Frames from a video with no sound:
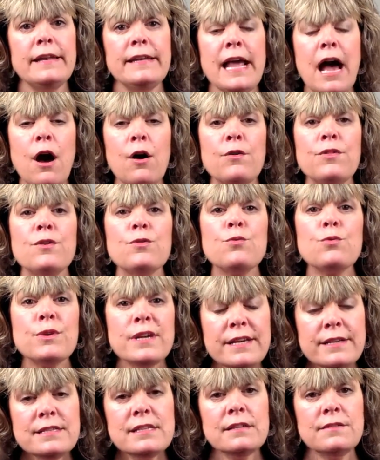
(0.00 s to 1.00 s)
Now, the
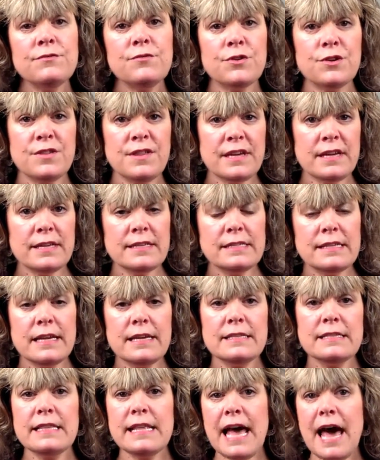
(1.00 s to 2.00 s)
reason for this
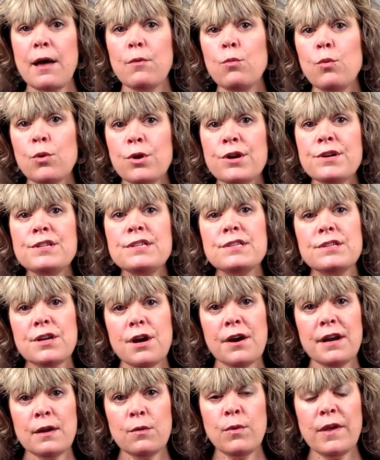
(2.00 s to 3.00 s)
is that words
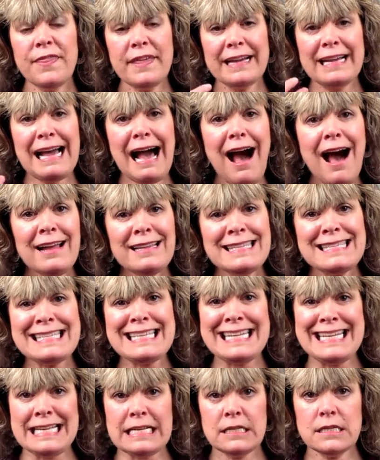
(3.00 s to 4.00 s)
starting with a
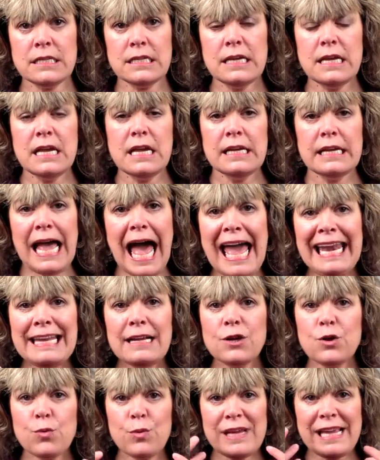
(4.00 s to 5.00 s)
consonant kind
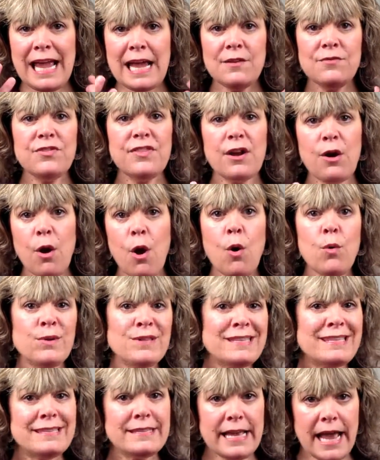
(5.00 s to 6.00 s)
of create their
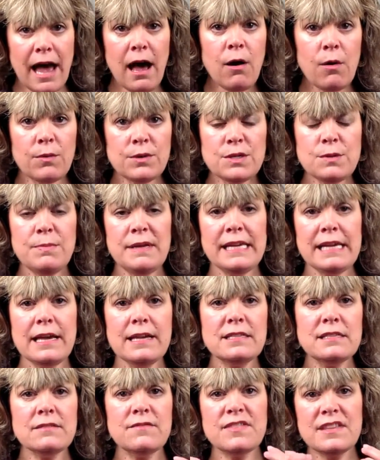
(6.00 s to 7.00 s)
own sound
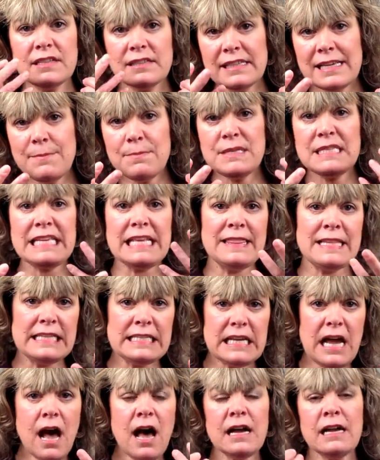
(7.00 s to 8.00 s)
because of the lips and the
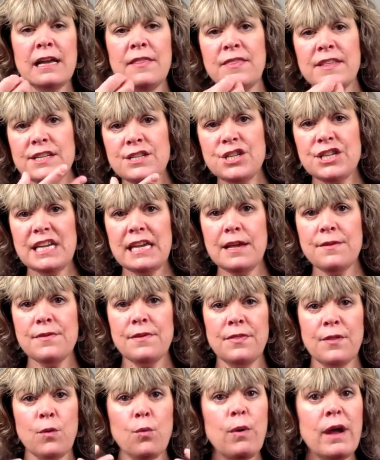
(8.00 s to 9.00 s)
tongue and the teeth
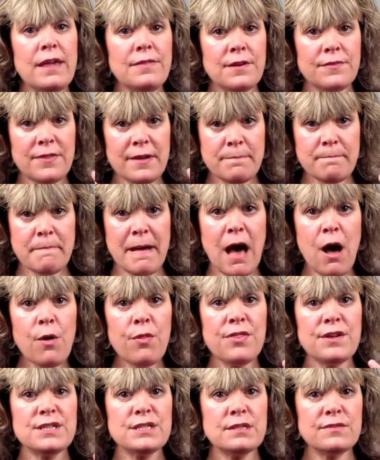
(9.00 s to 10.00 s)
and the way that the
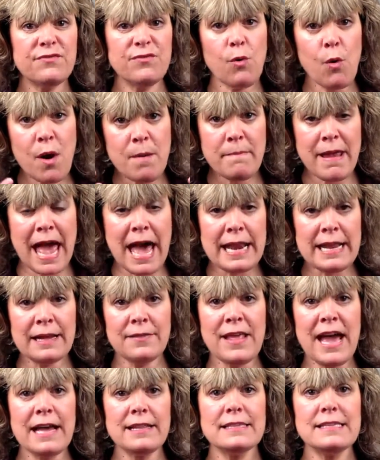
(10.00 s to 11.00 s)
mouth is
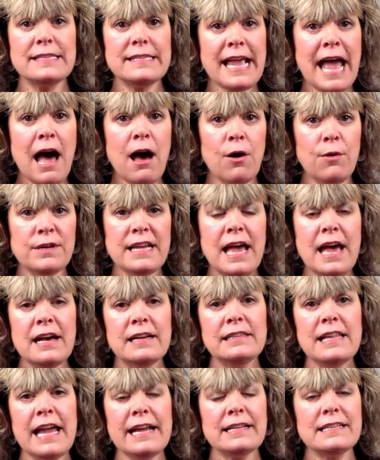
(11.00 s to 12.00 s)
formatting that sound,
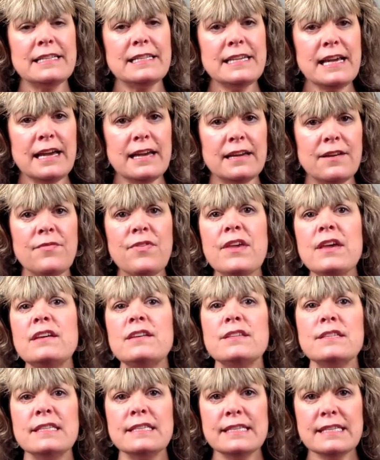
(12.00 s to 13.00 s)
like t,
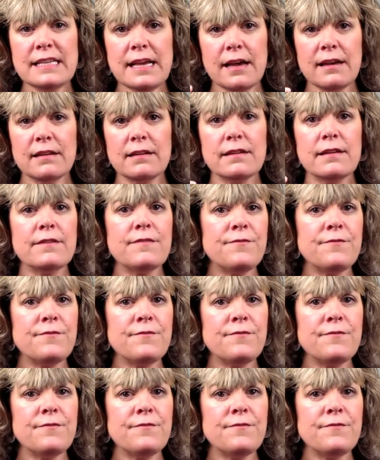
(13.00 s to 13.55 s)
s, f,